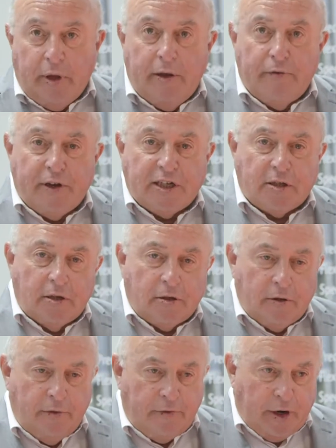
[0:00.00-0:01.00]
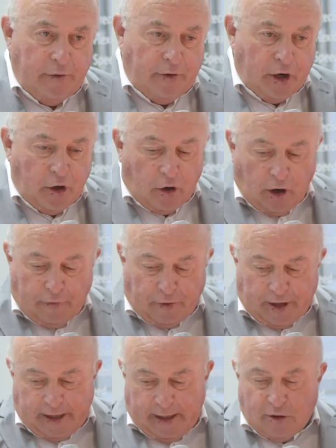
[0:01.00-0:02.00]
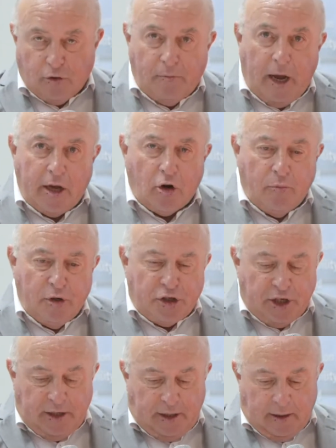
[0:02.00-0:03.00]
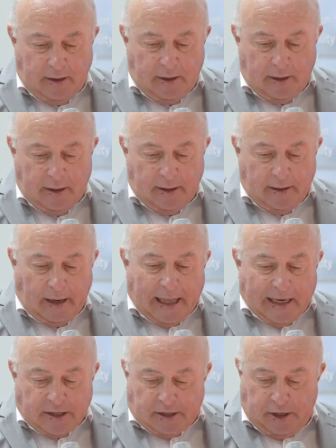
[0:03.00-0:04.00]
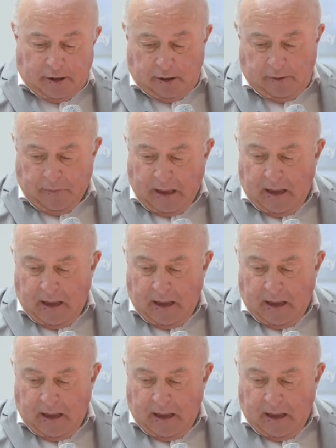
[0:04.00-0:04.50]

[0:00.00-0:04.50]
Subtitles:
we invested very, very roughly into micromachining the last year,